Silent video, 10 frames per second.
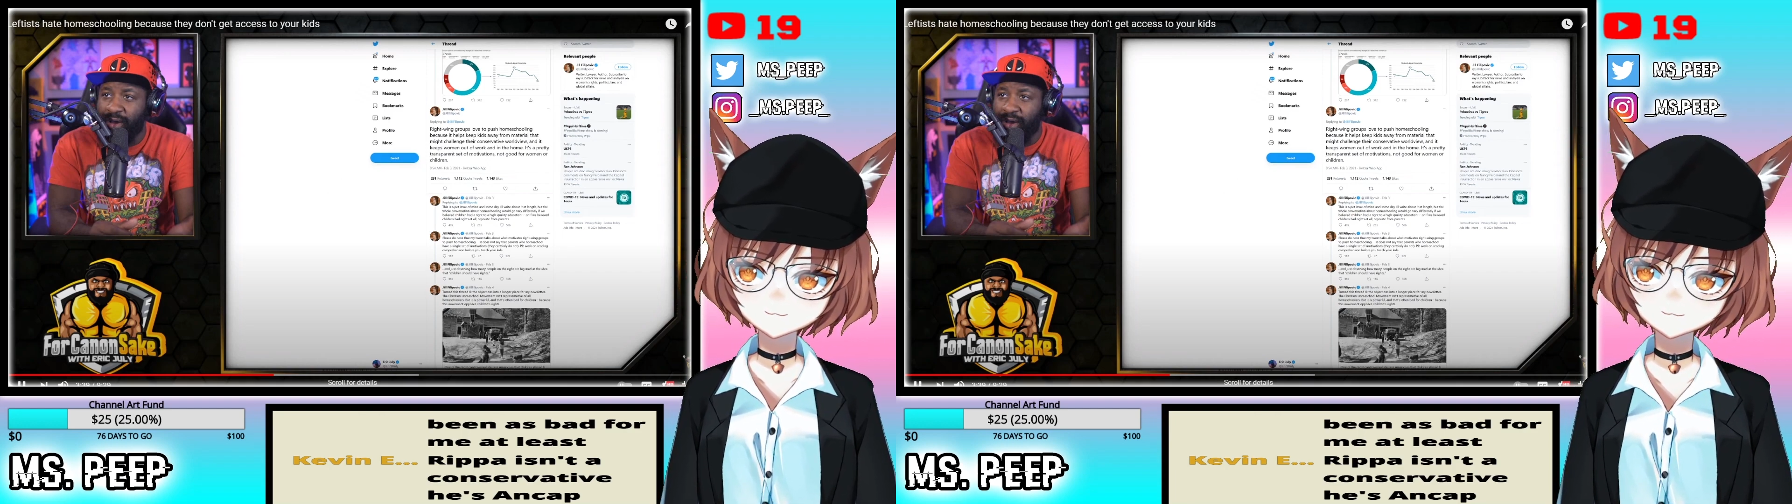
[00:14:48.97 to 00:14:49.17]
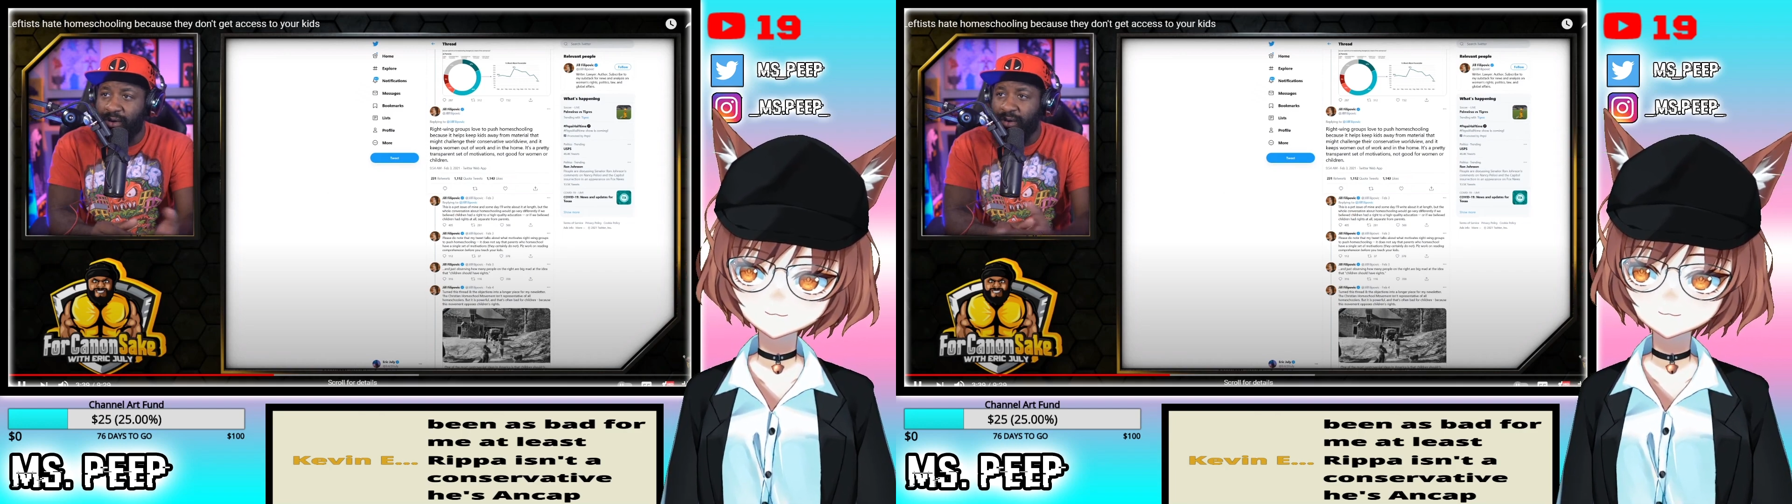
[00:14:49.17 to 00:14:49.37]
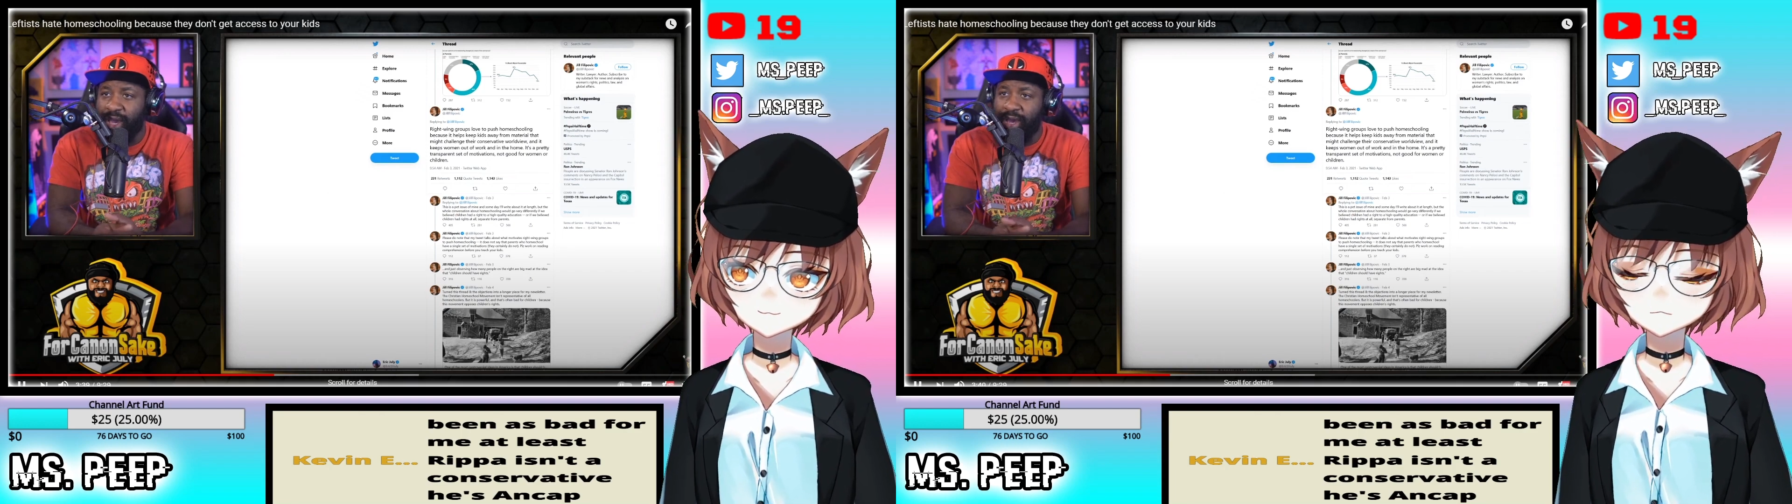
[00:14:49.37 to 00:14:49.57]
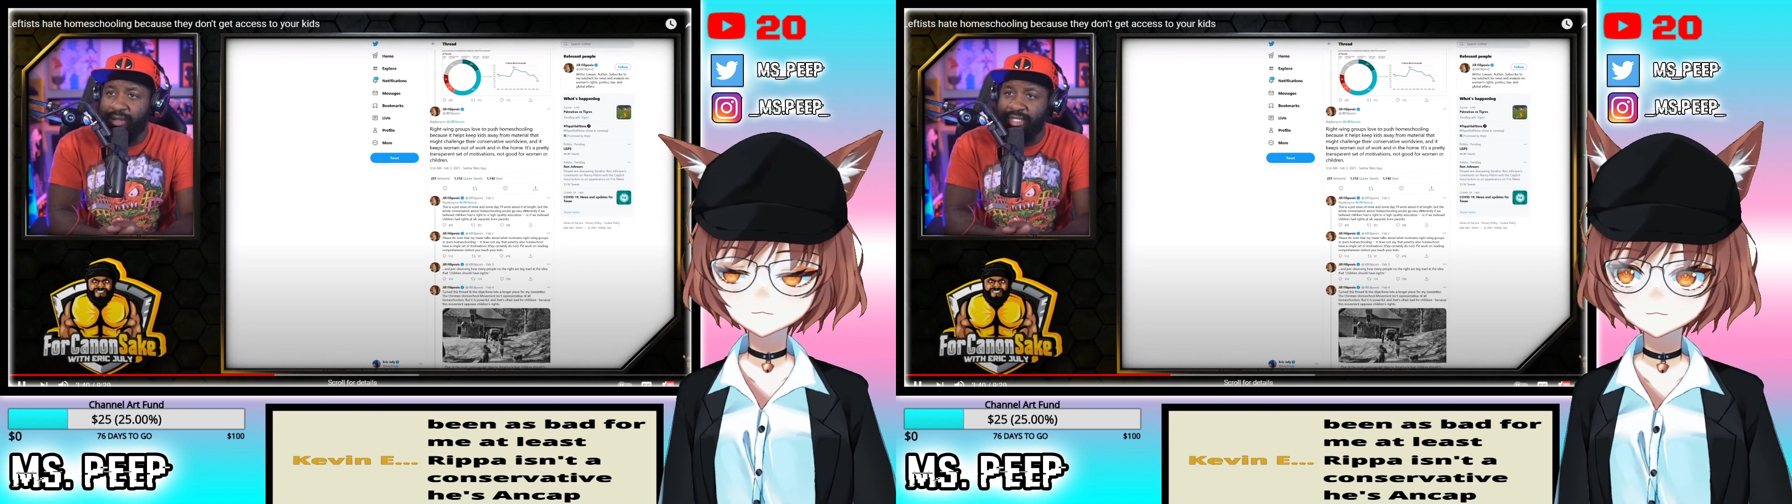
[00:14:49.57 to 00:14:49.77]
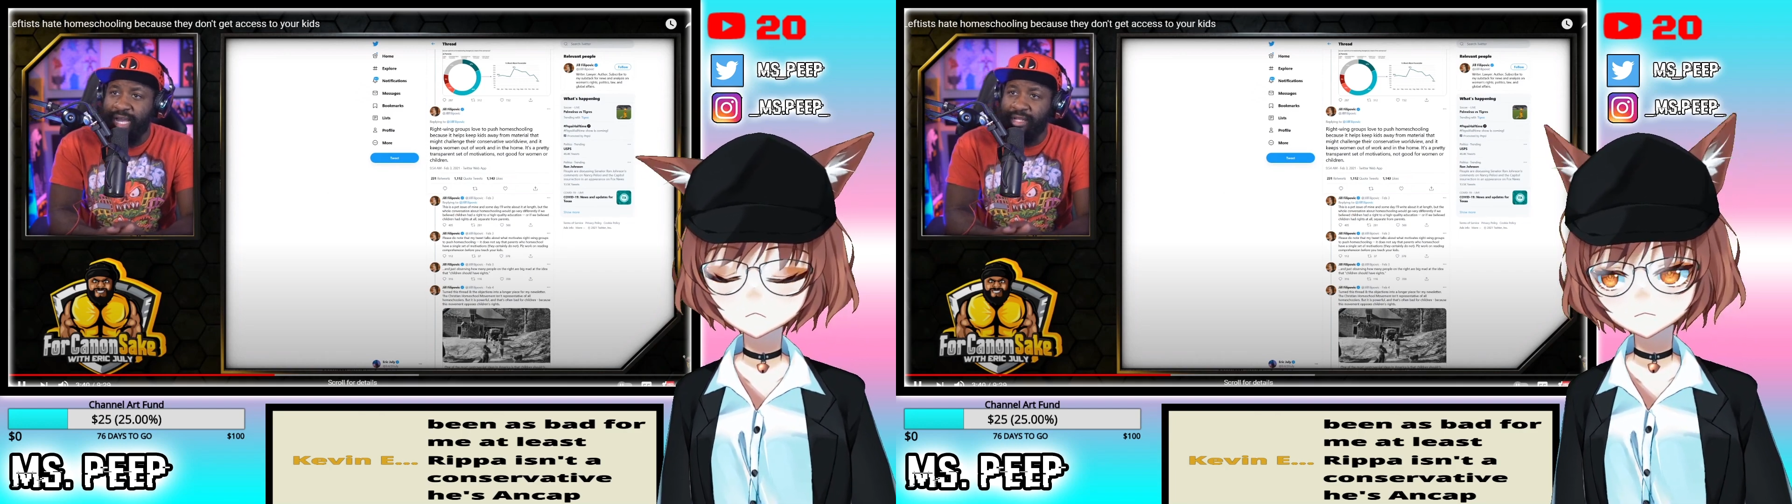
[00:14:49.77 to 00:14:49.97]
But yeah, it'll
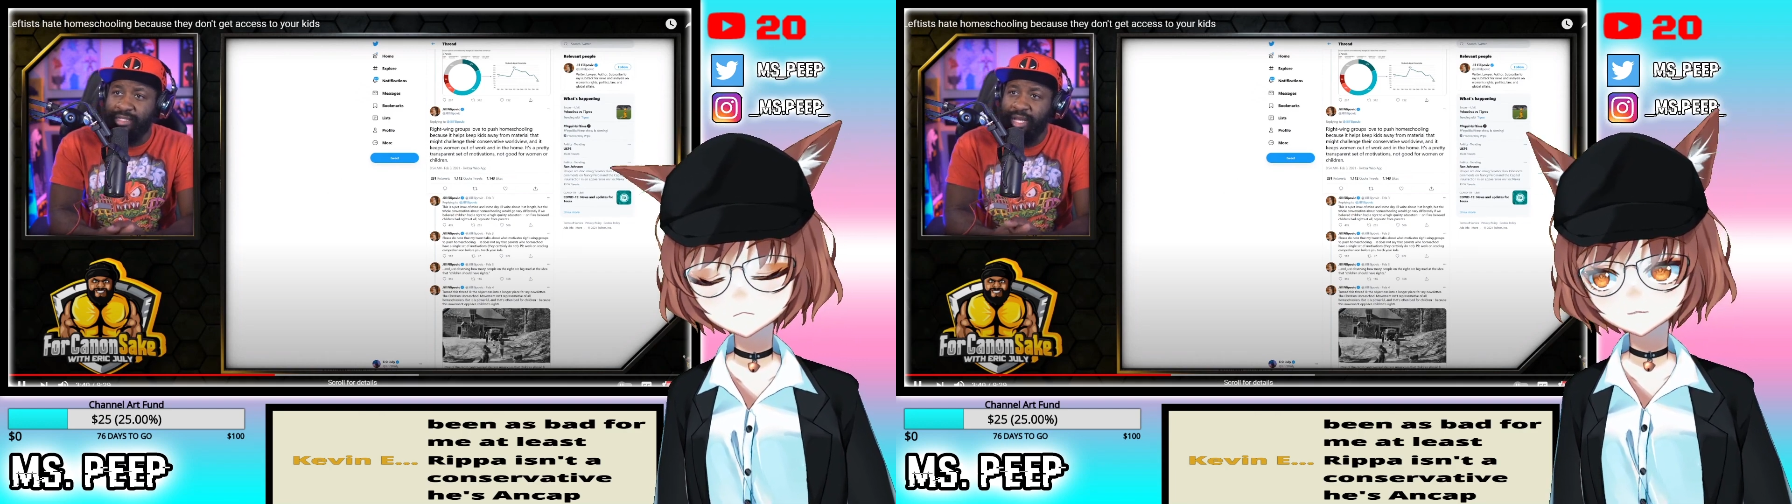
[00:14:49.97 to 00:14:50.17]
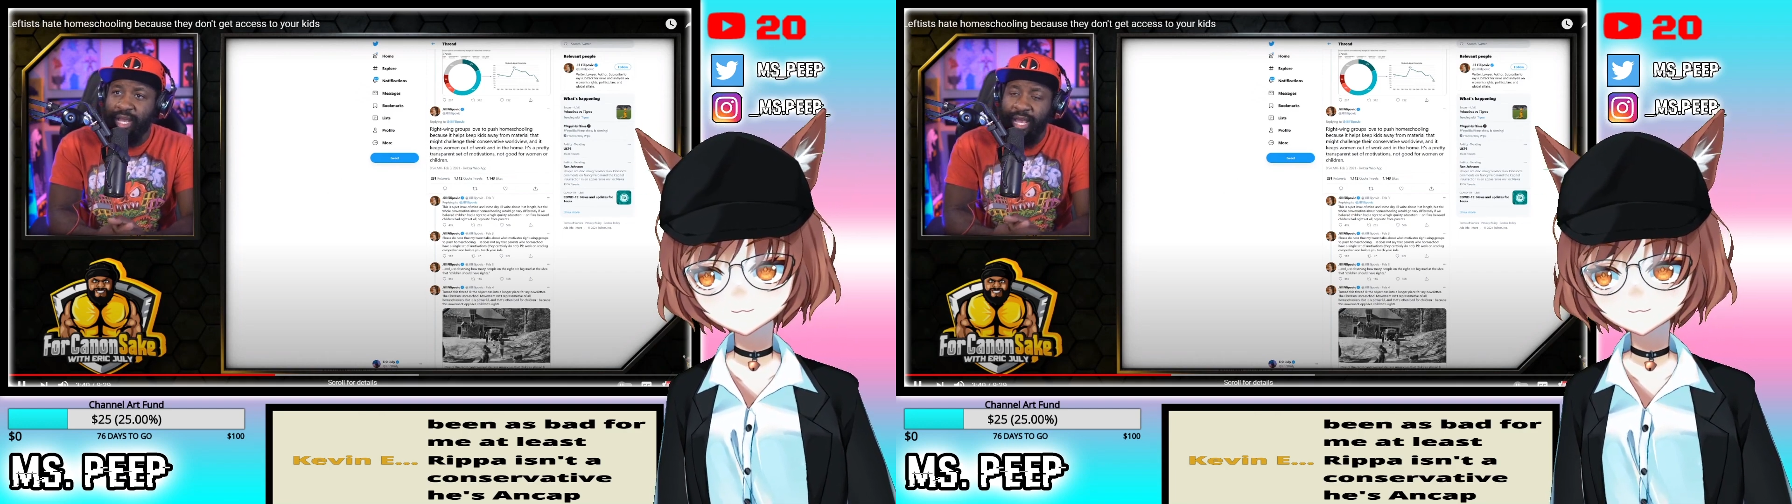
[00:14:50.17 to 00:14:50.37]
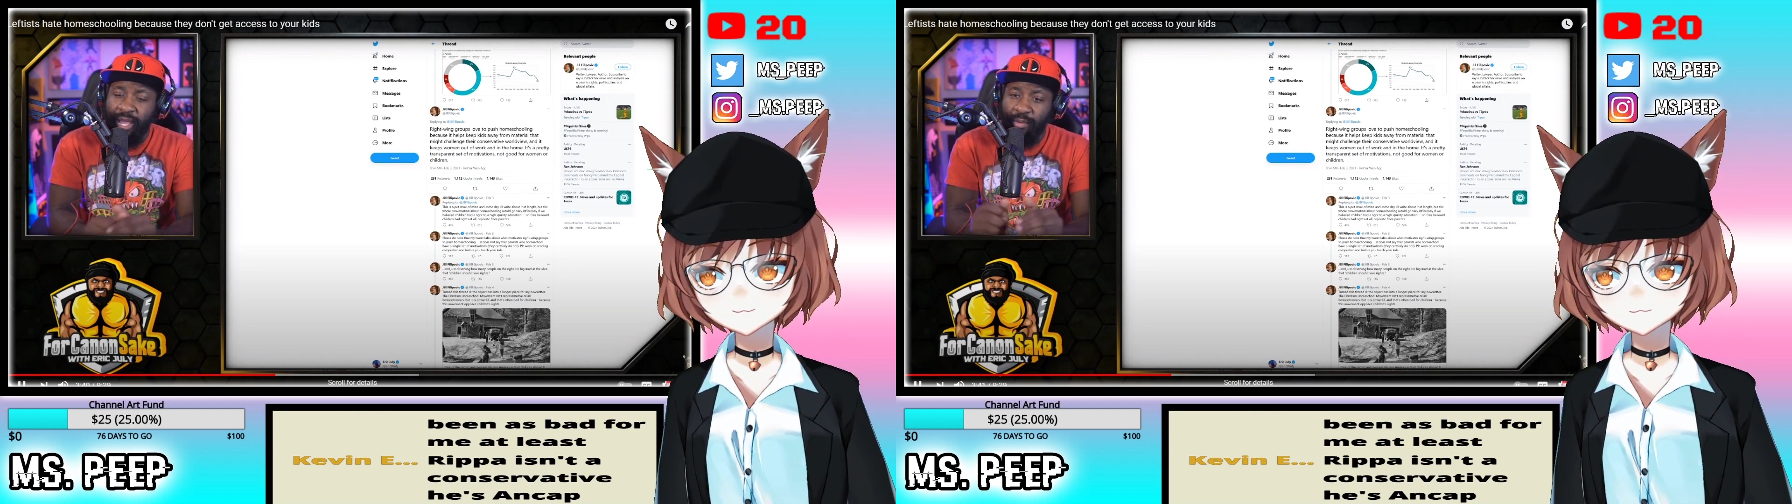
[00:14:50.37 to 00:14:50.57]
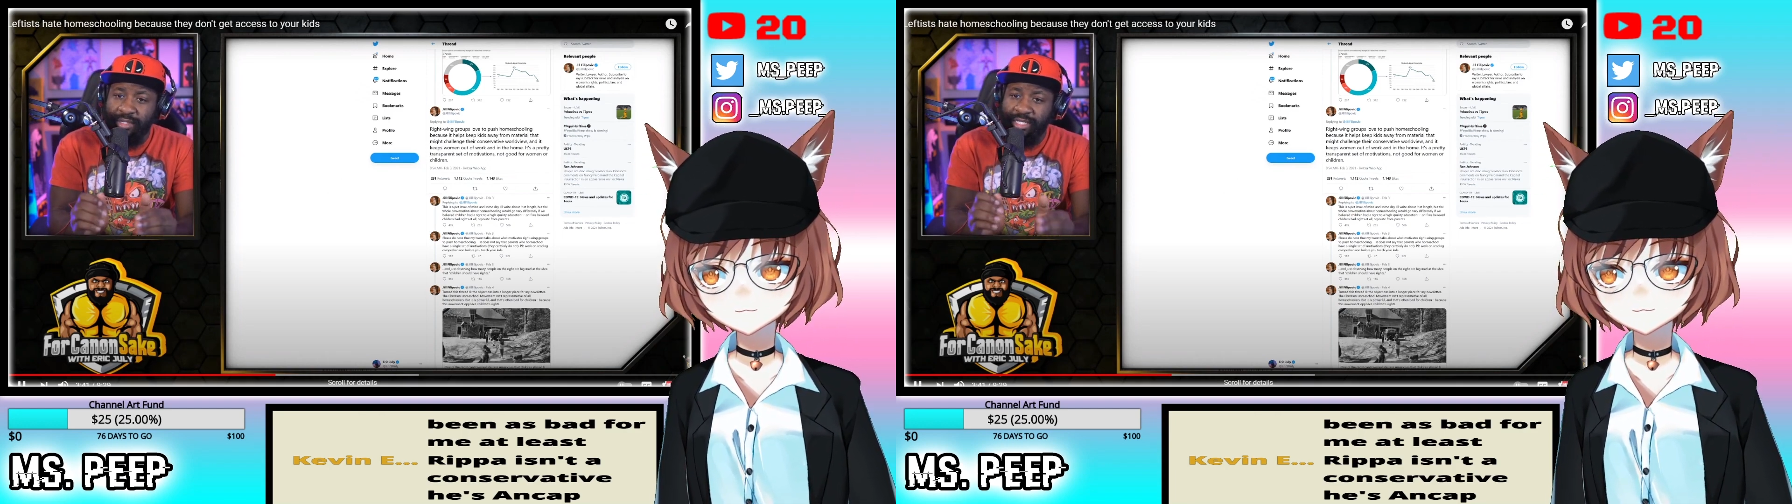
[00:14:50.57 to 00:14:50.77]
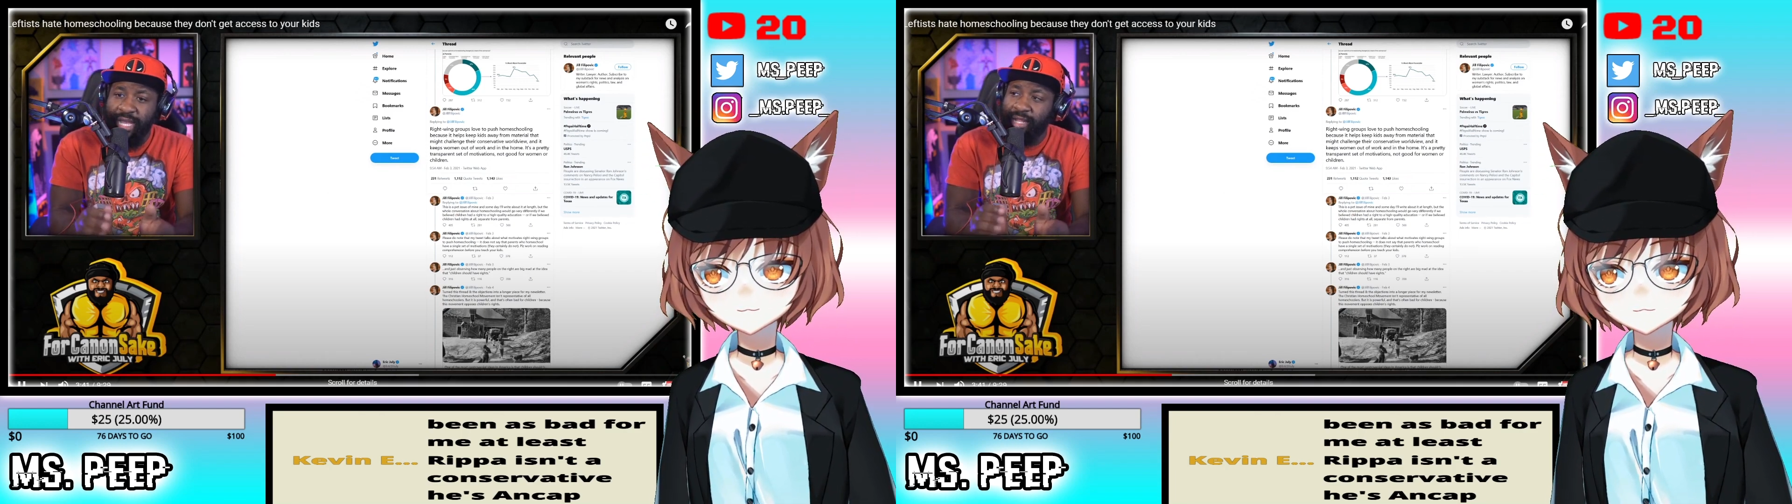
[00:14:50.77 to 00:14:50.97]
challenge. It will
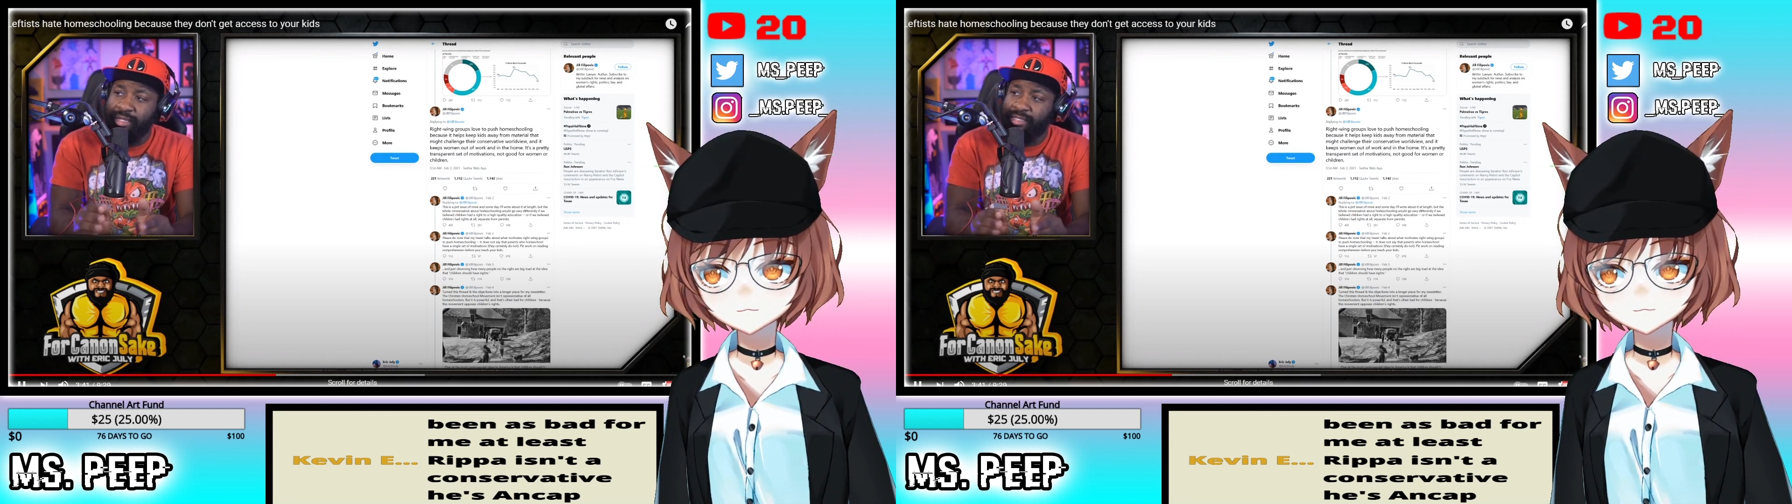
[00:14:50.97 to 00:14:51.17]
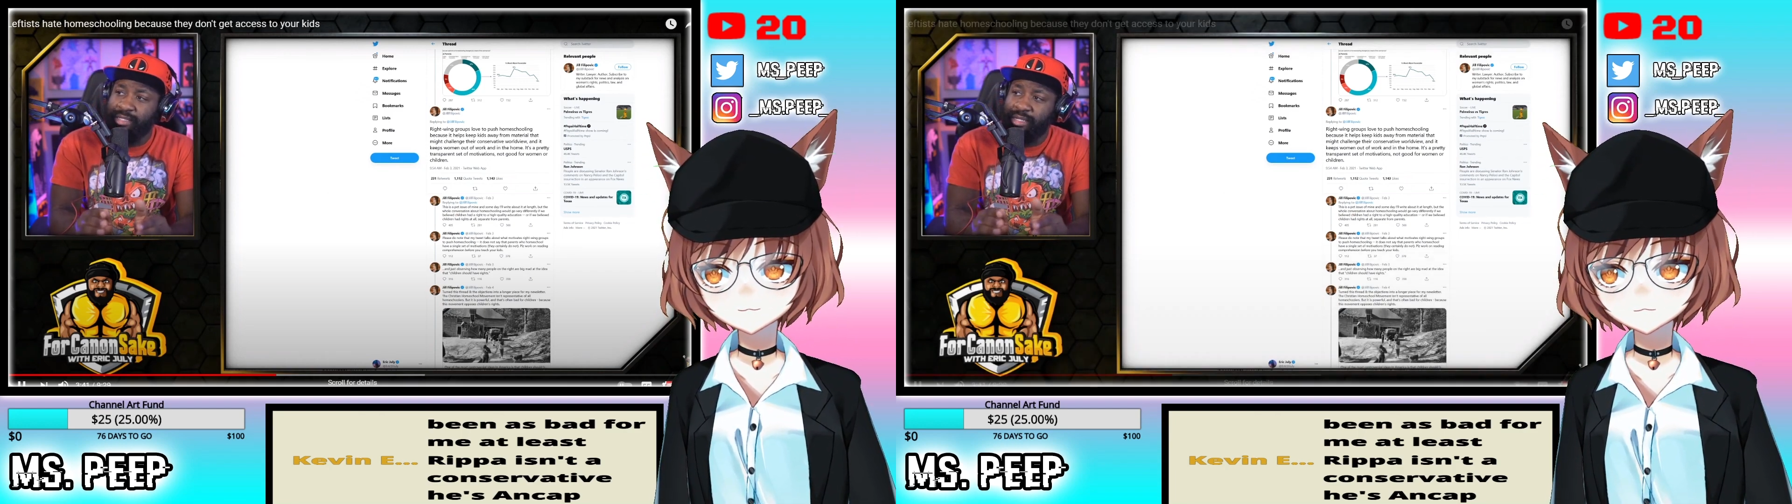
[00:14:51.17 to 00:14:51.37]
challenge